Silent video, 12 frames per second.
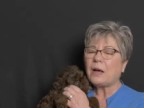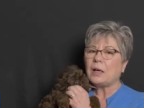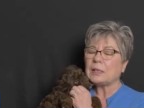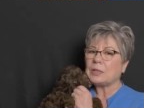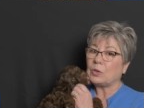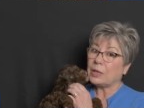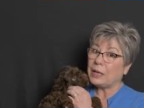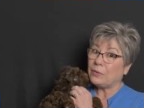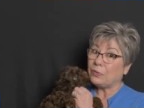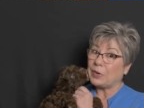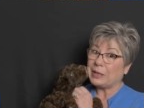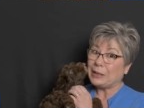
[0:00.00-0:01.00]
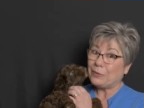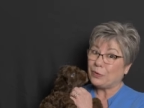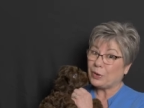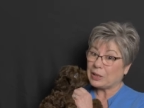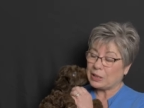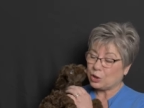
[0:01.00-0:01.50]
also kid friendly
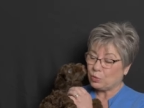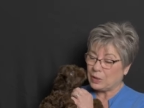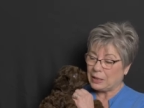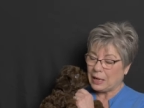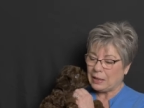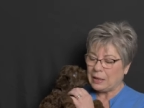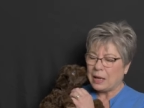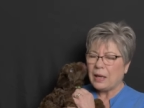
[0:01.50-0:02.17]
for Katrina.